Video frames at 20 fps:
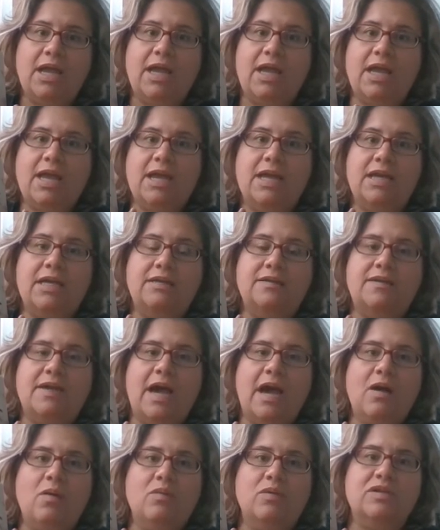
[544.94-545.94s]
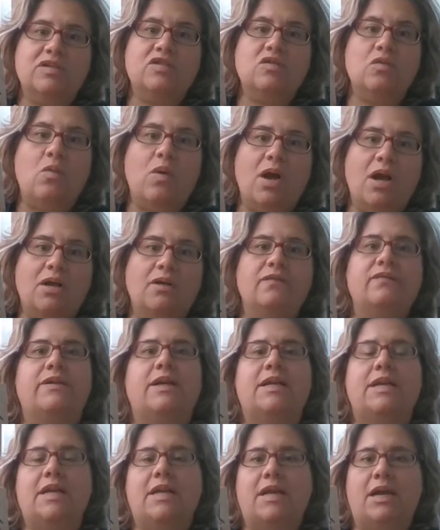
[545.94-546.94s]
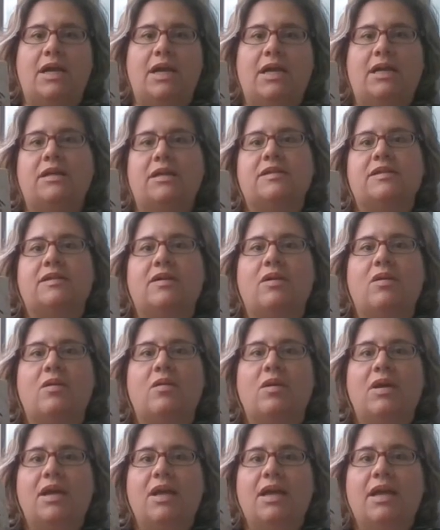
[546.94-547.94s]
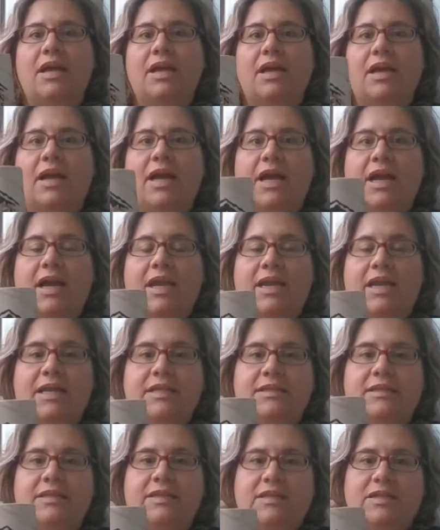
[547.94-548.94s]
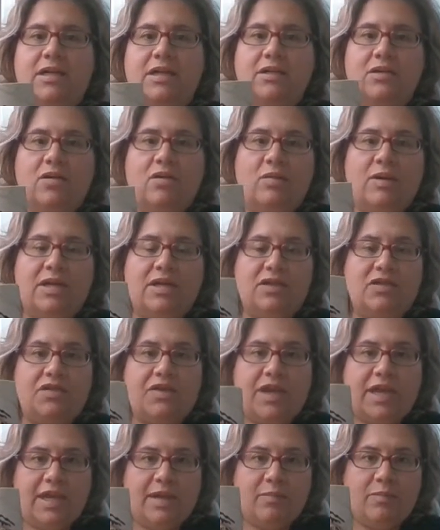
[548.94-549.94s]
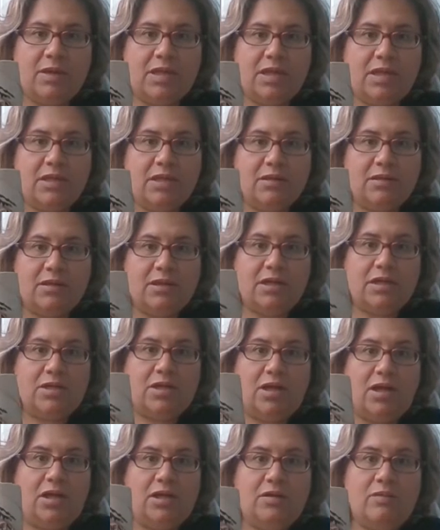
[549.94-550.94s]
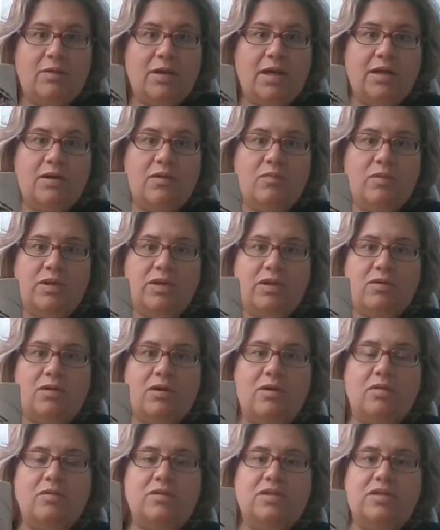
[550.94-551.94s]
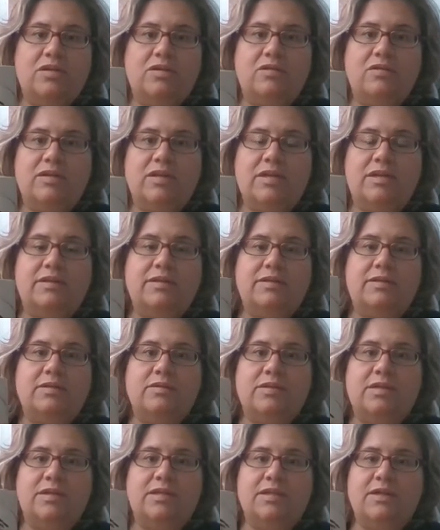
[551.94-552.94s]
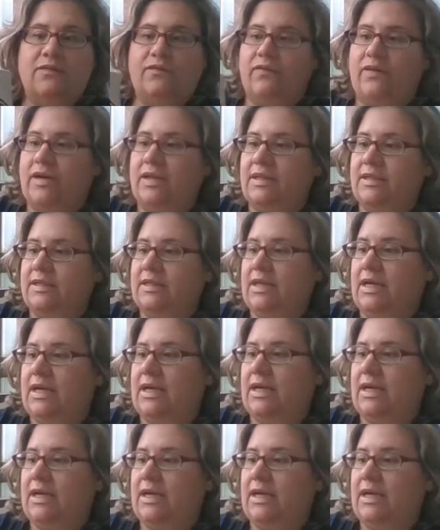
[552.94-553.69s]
And that was $12.99. So I guess it's an ongoing theme in Colorado when you go to the different